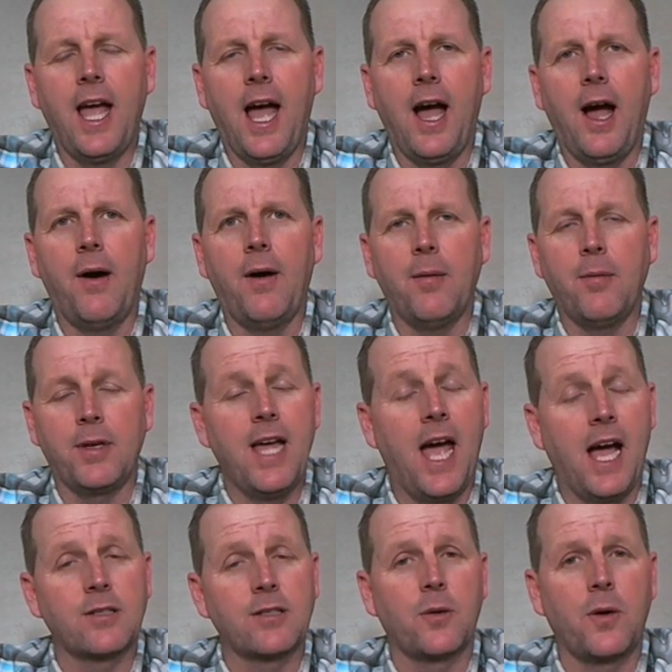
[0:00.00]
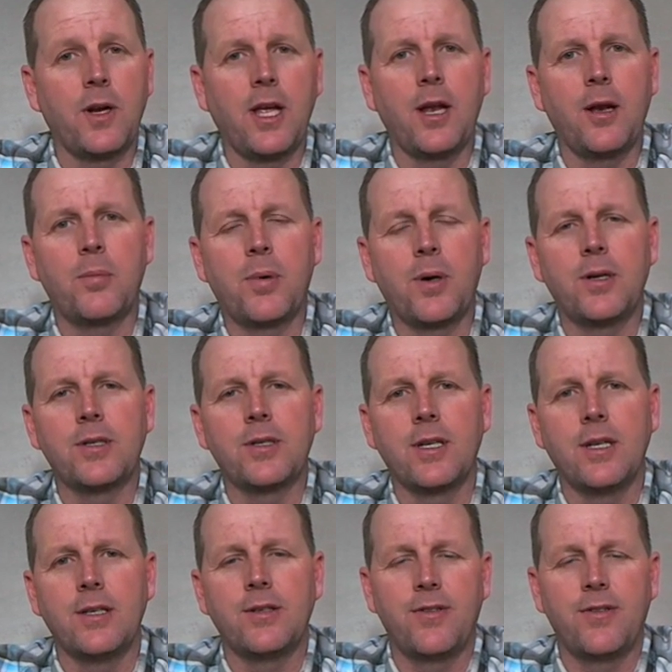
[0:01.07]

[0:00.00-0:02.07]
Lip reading: how I'm a task-oriented person.